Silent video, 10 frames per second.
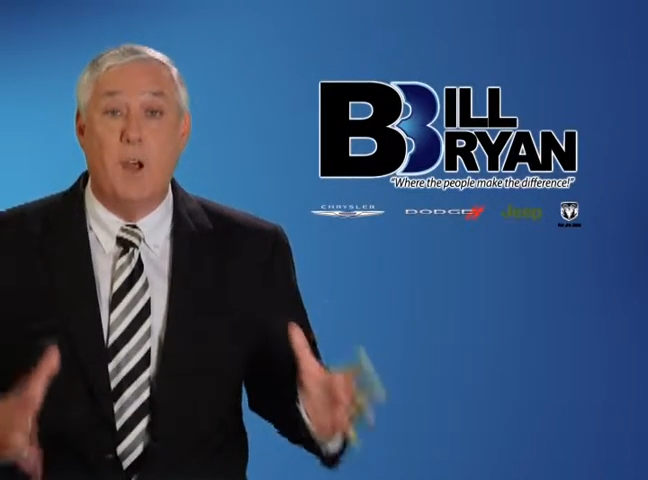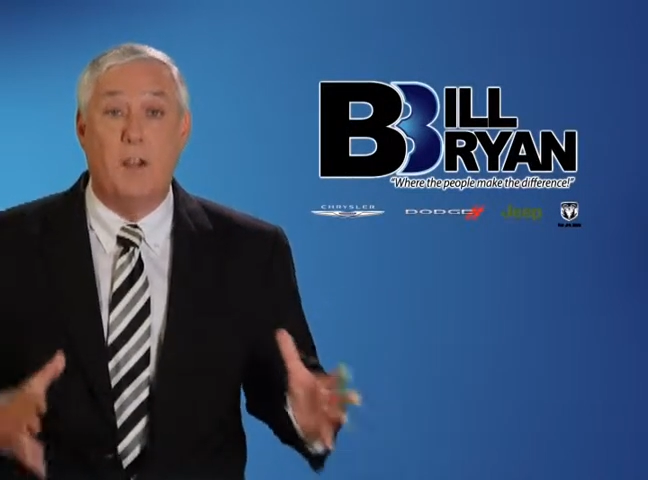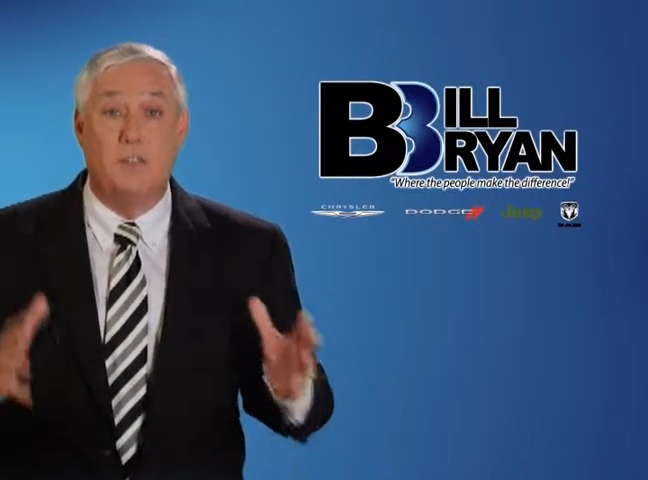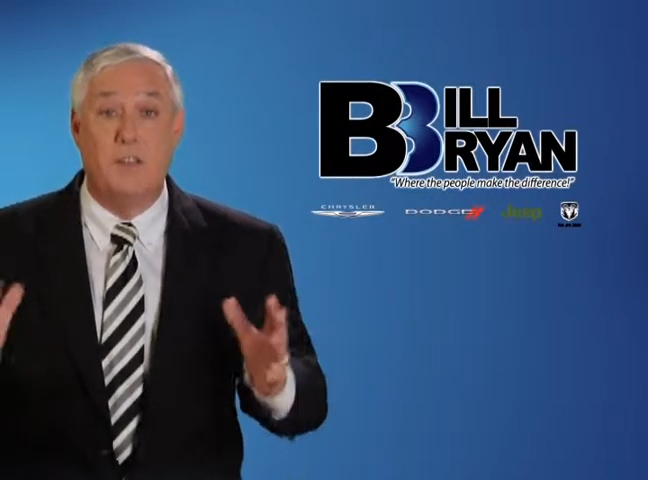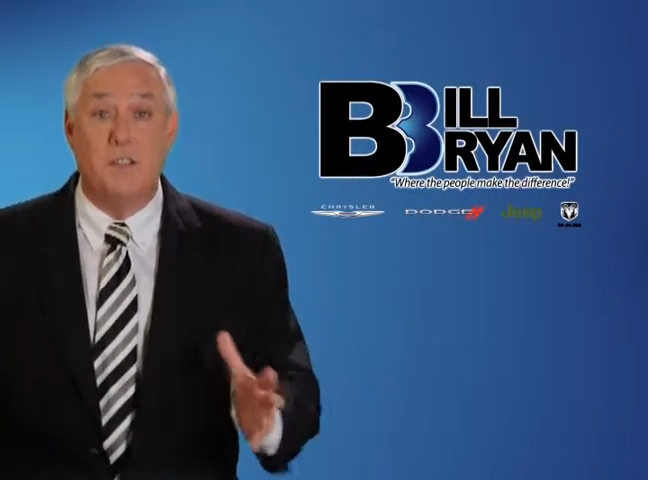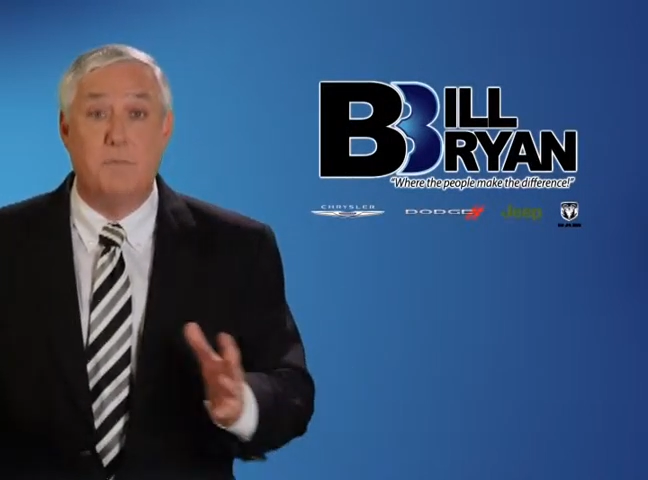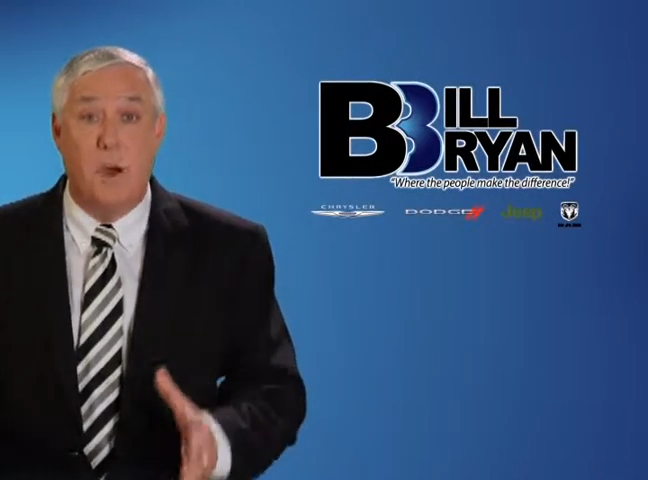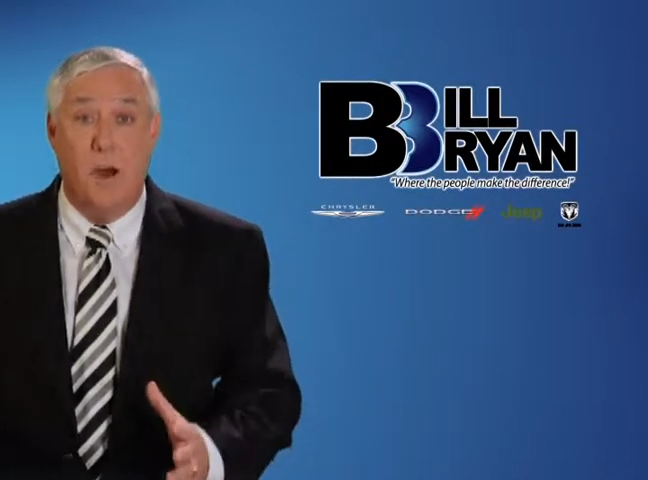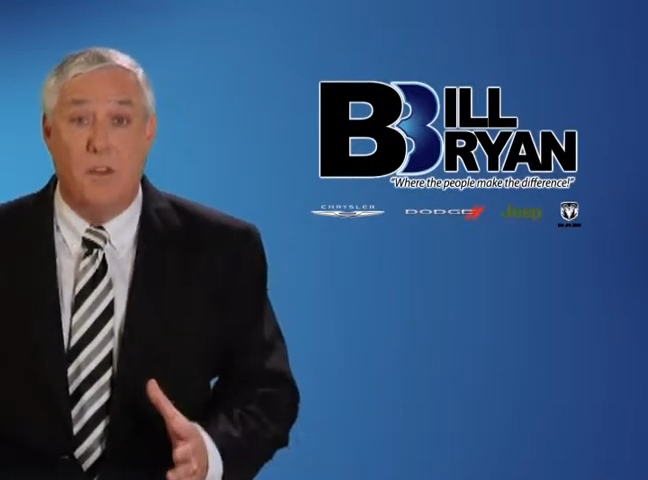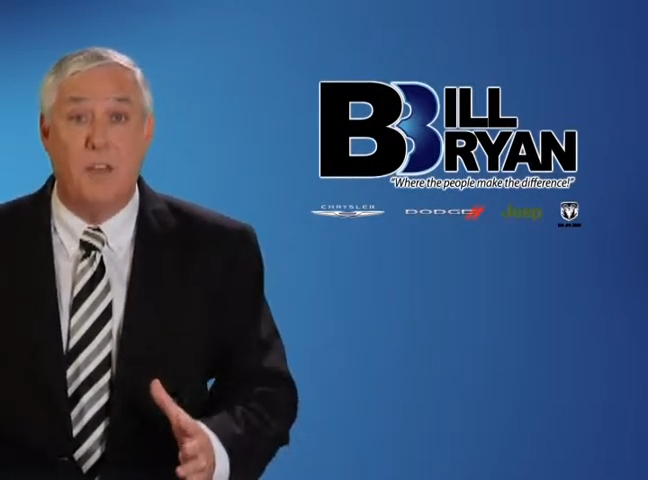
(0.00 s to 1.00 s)
trucks this
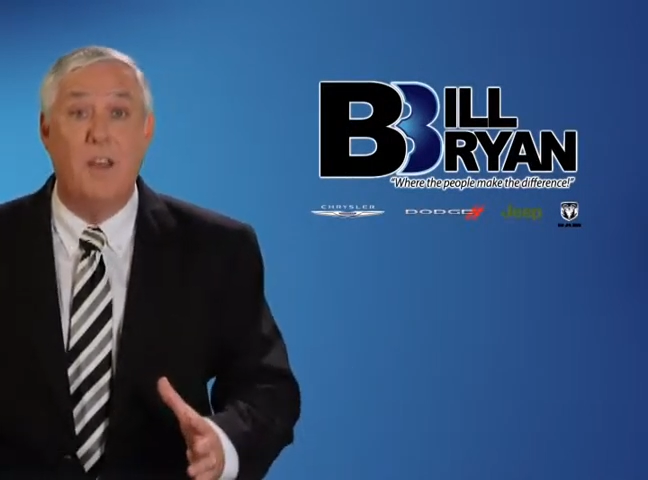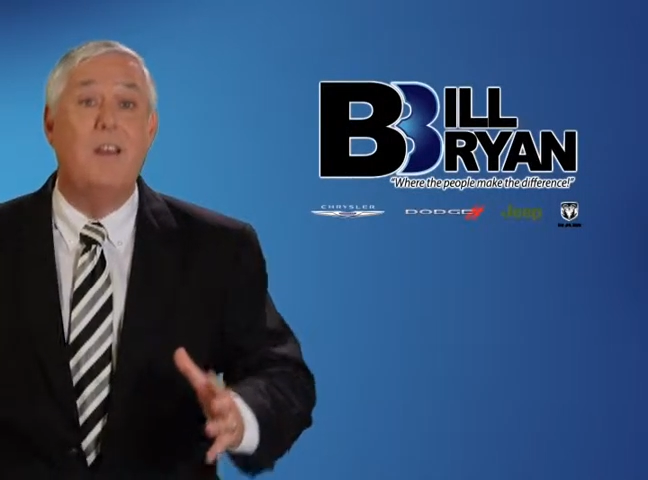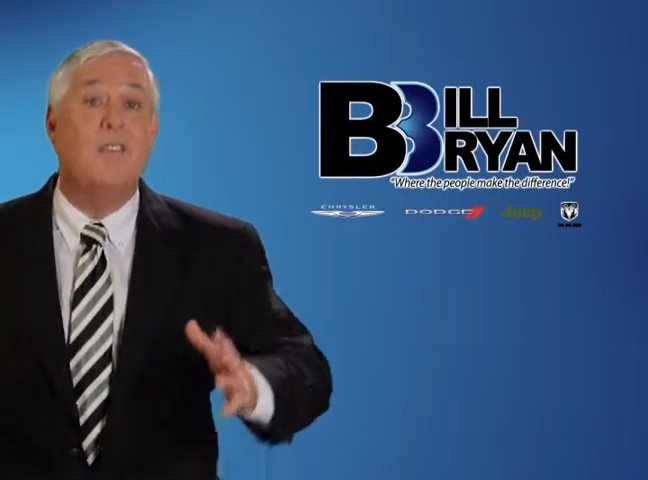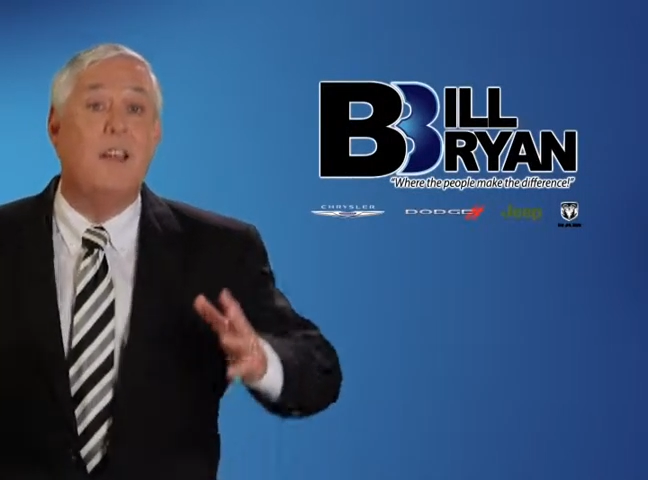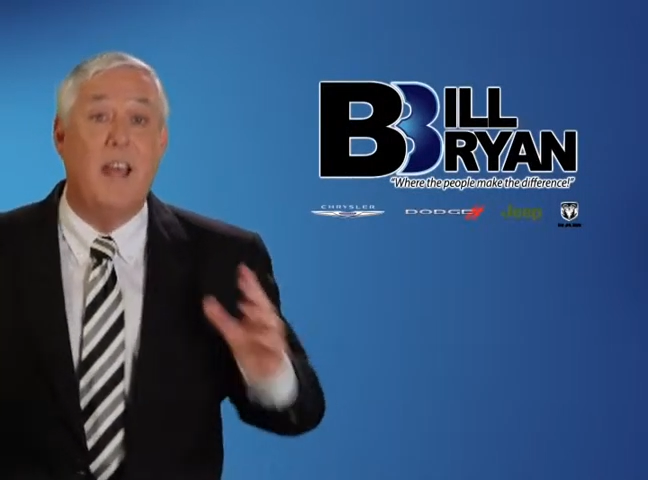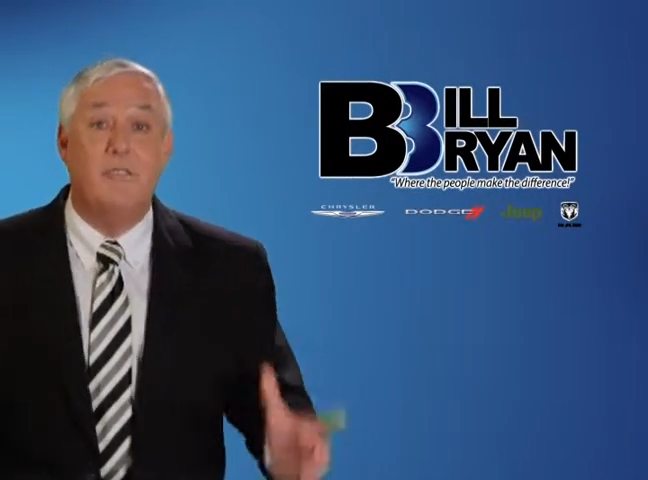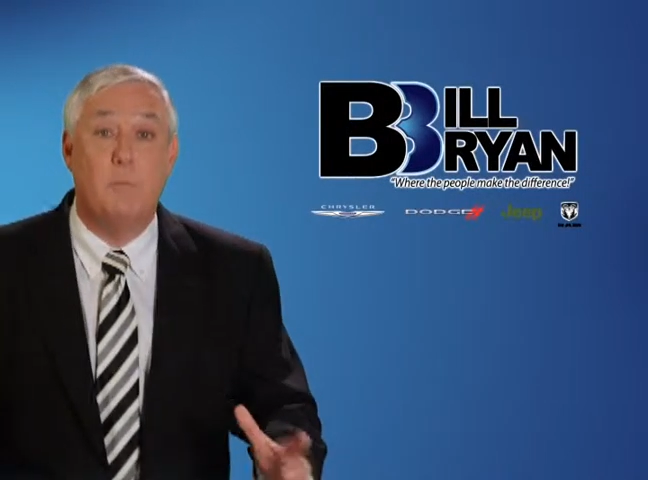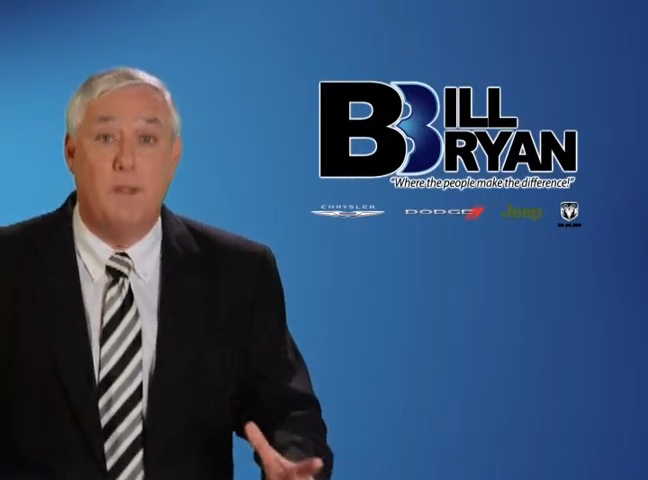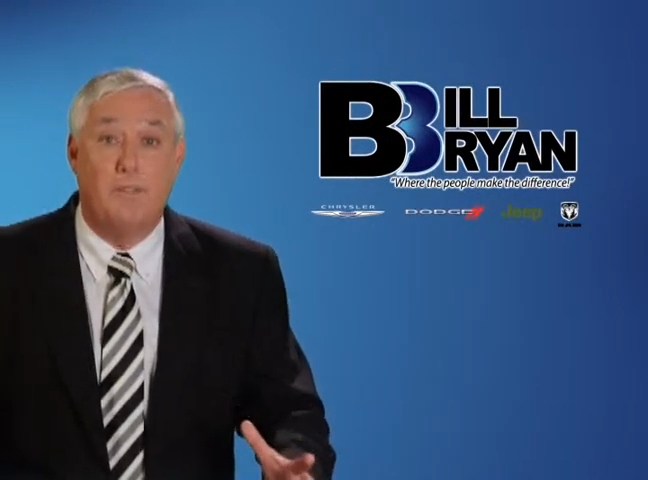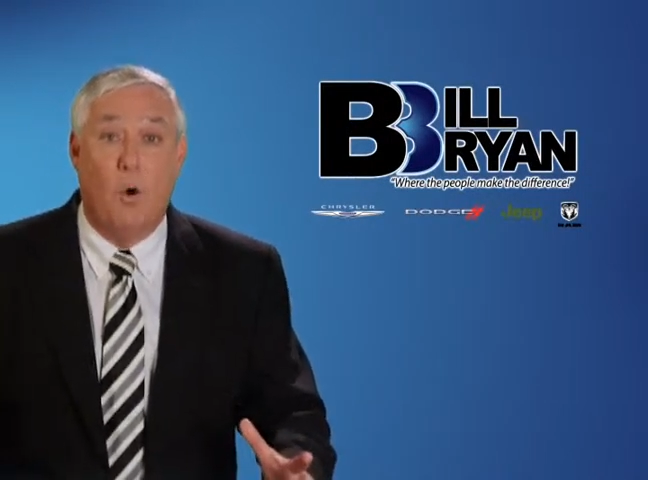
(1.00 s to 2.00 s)
month than
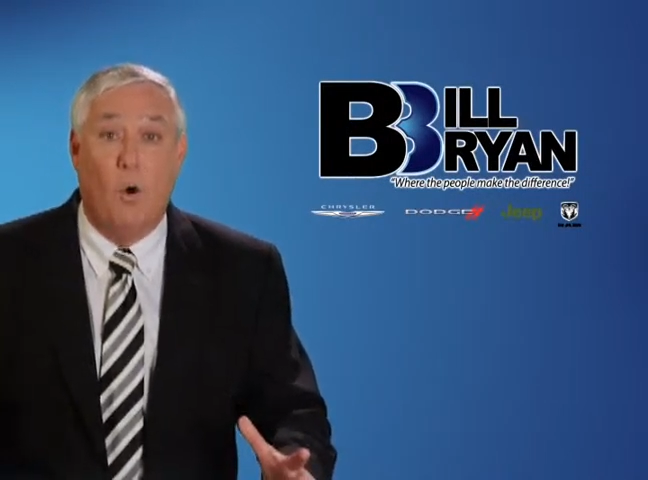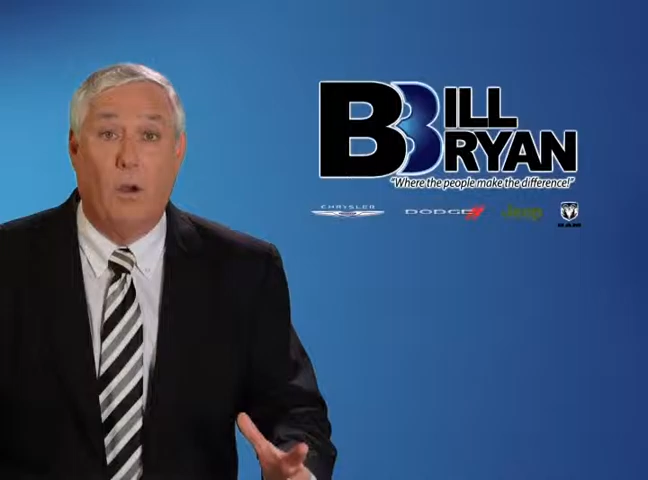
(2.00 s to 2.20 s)
ever before.